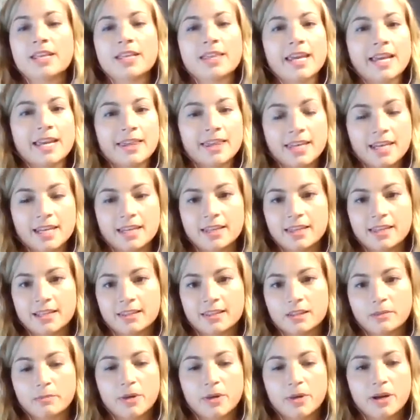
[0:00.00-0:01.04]
they think that
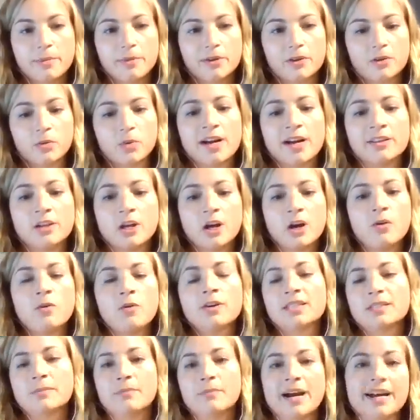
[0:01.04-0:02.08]
the public will want to know,
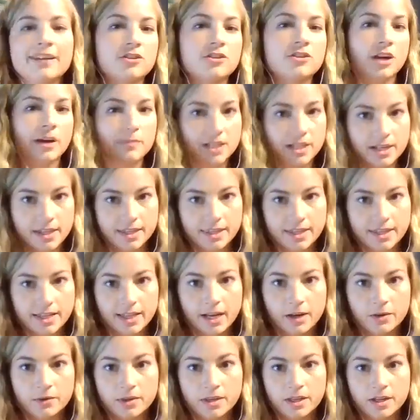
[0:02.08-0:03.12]
it's my job to get that
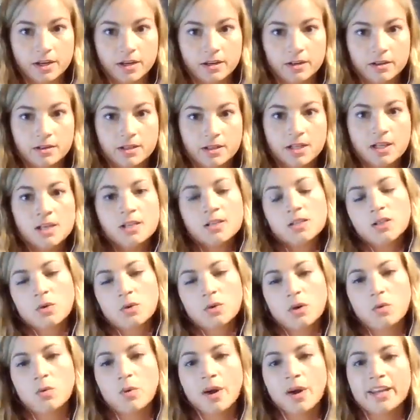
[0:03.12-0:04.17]
out there. So in
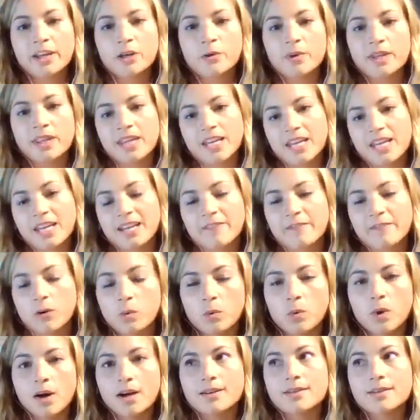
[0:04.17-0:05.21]
a way, you would think if it
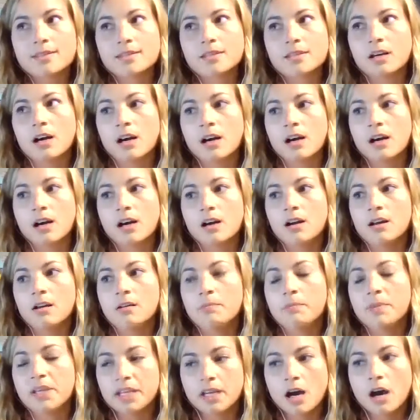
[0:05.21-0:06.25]
was a
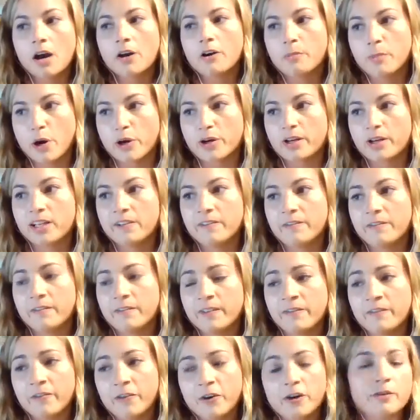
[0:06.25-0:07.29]
PR or marketing
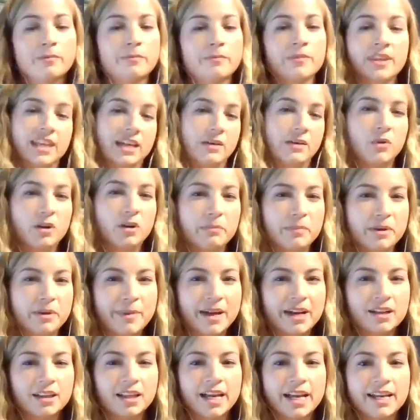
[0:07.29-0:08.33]
firm, they would be my
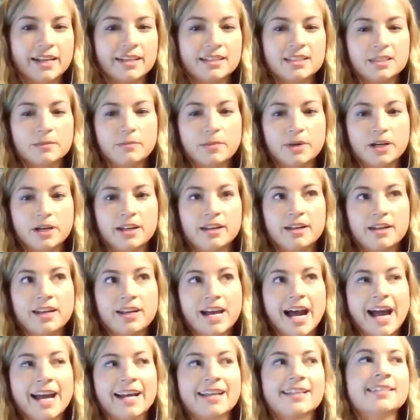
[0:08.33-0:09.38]
clients, but
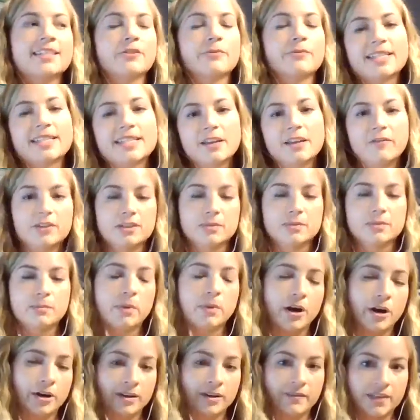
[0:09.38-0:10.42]
I consider myself as
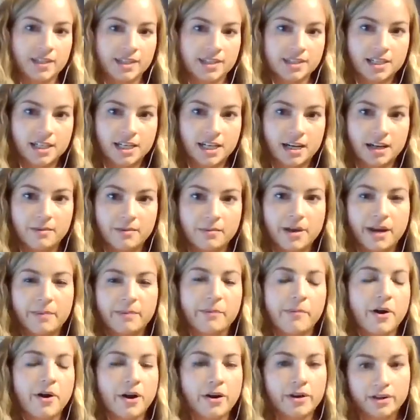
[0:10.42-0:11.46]
part of this team. I'm a
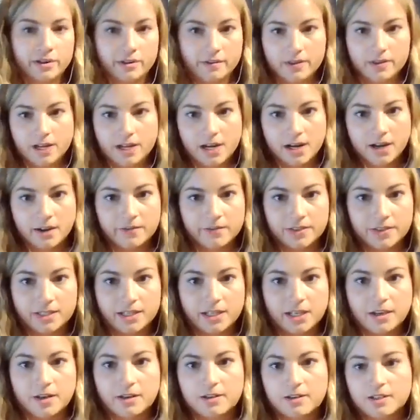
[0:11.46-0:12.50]
part of the office
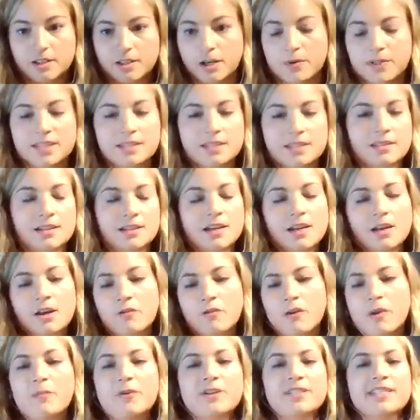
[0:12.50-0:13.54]
here, so it's
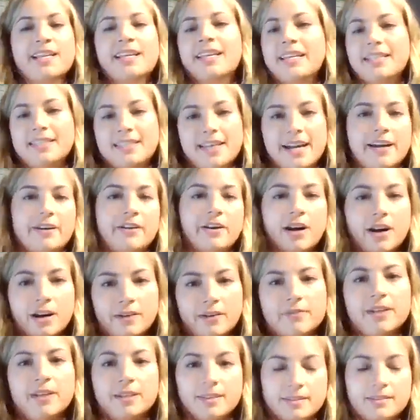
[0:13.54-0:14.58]
representing the entire
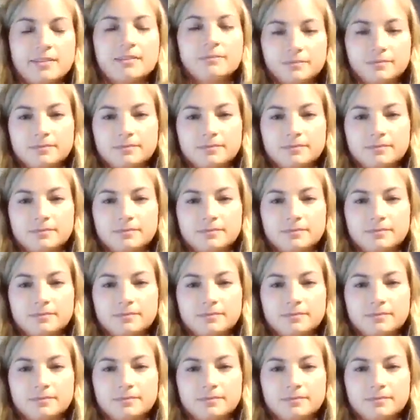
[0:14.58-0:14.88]
office.